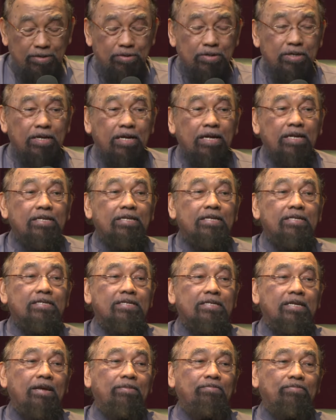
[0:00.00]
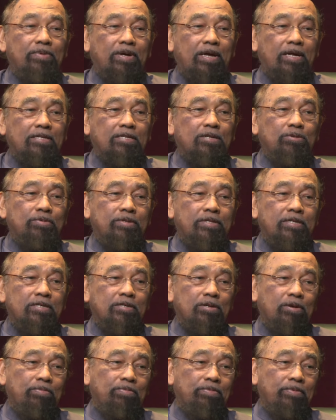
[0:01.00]
in the same activities
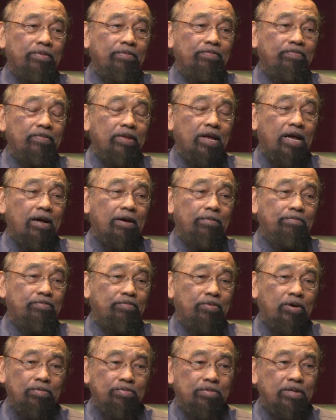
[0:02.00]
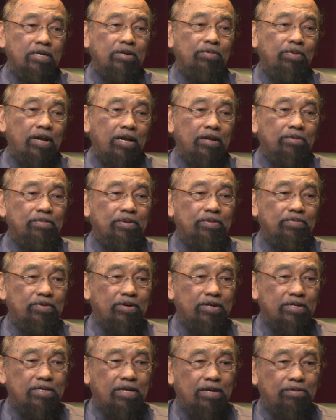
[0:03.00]
of property development, for
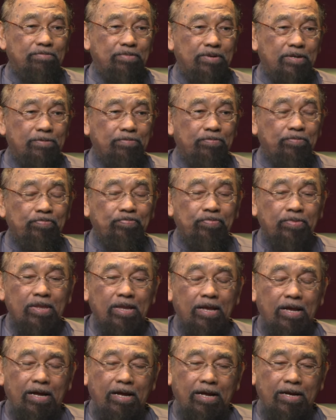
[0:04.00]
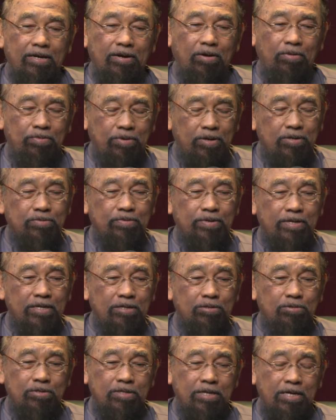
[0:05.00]
example. And of course, we need
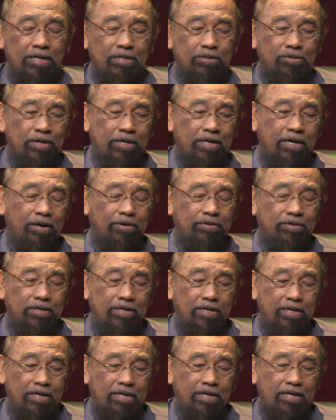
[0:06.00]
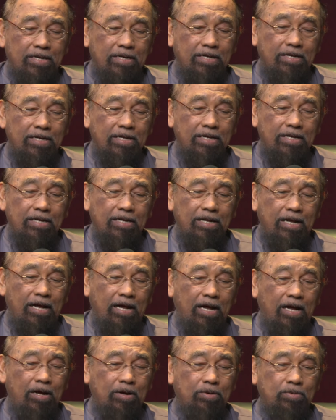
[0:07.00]
to take into account
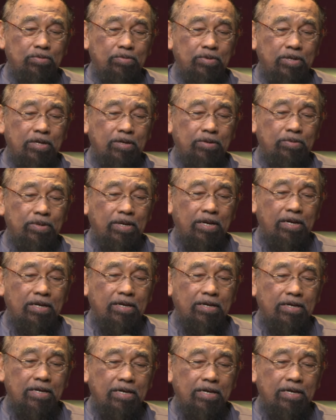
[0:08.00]
how we will